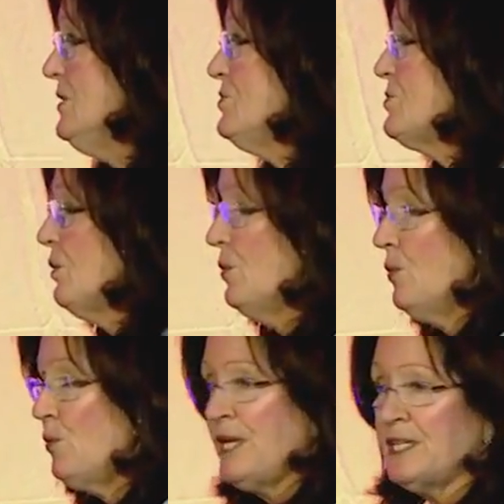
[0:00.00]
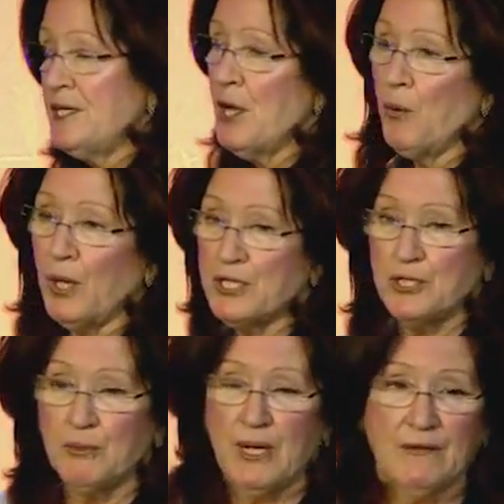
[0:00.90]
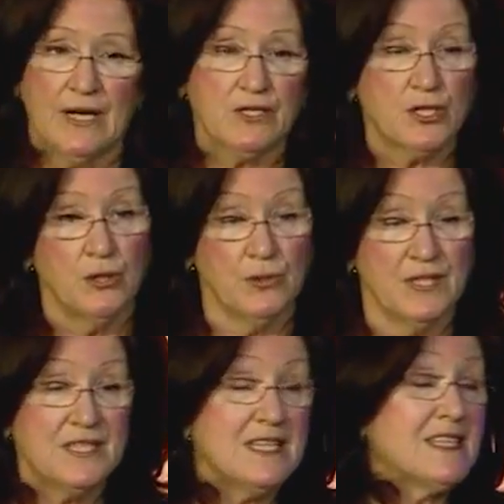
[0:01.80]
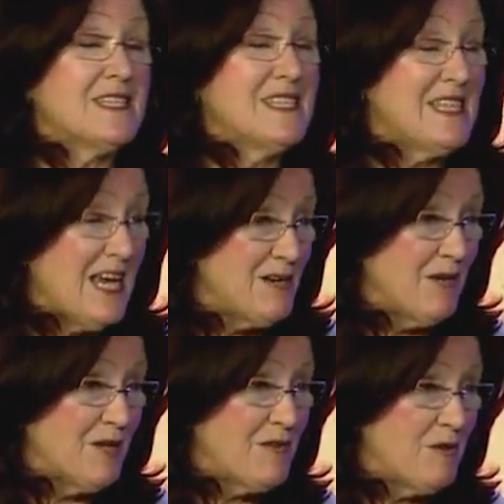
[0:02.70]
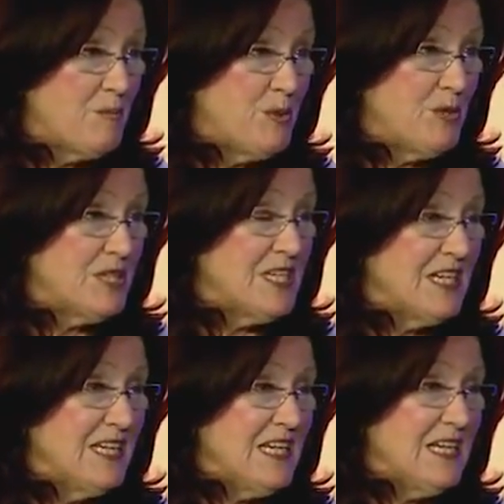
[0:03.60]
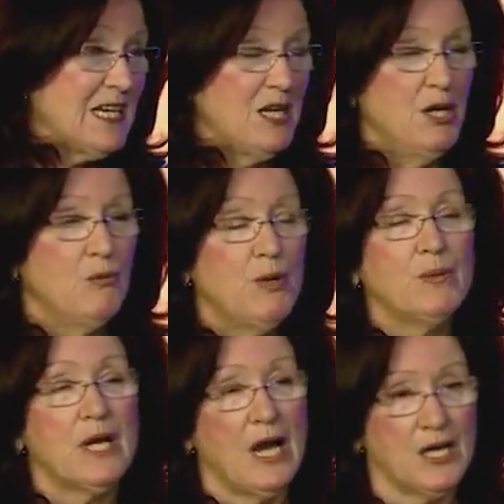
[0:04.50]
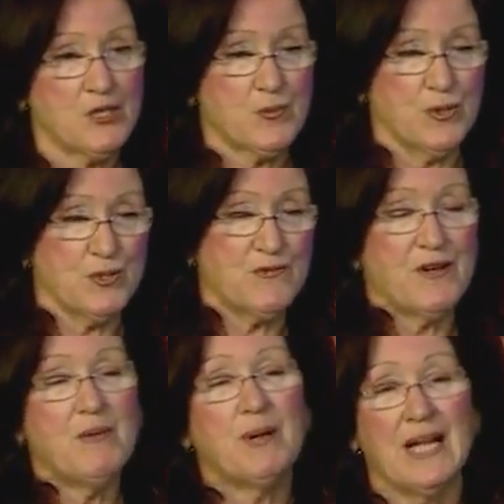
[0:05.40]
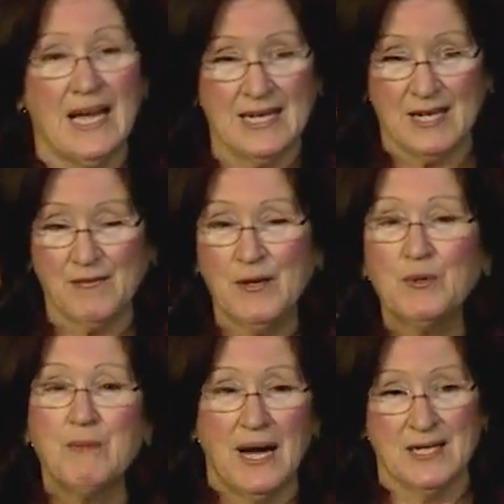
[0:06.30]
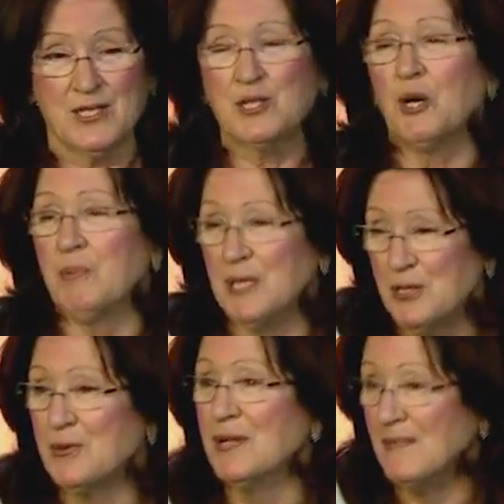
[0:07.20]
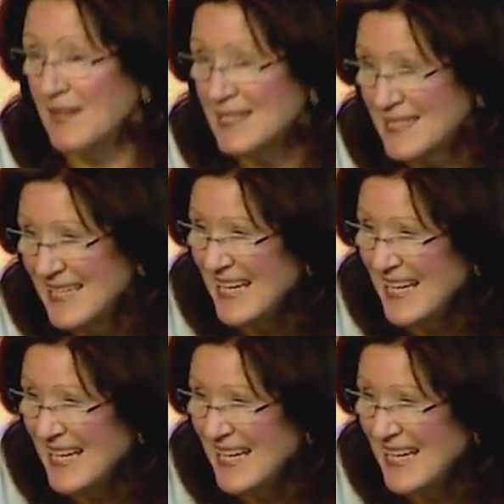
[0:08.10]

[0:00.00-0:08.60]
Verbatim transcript: So we didn't know what to do about that. So this is the state of our therapeutic technique. We would ask Bruce very politely if he would mind stopping doing this.